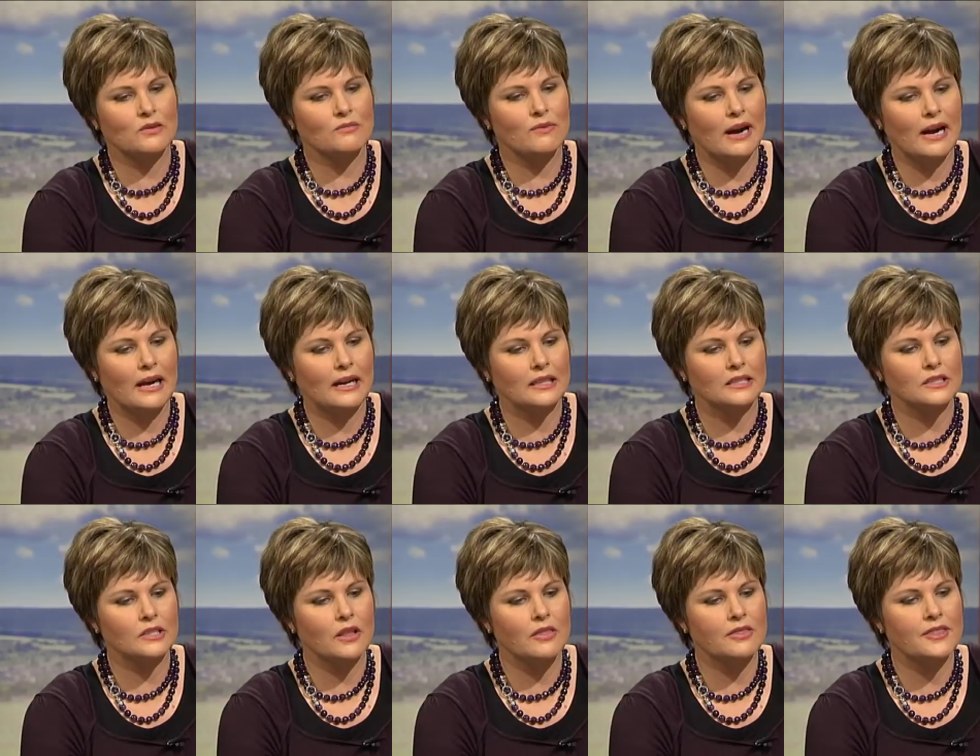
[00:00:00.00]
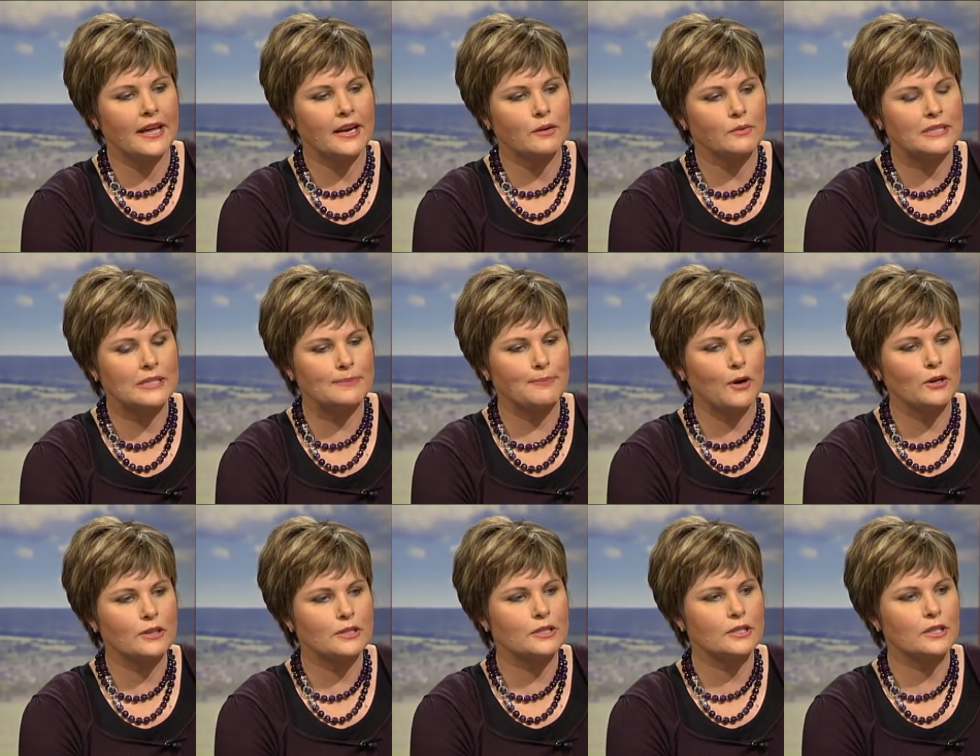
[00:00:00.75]
around that it was
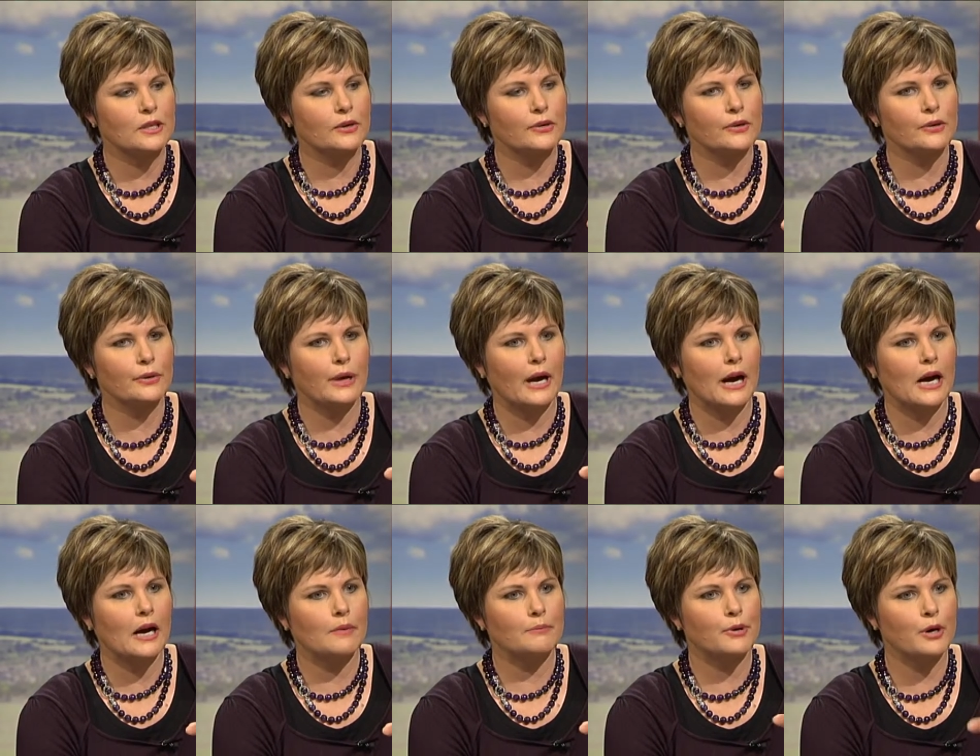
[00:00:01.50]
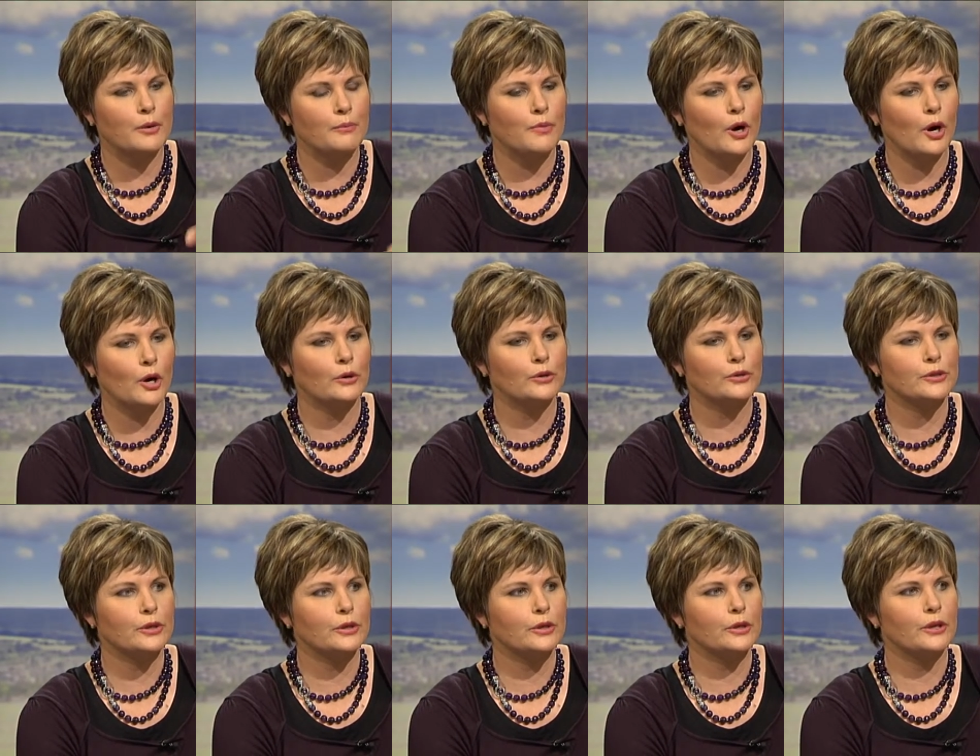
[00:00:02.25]
supposed to uh, promote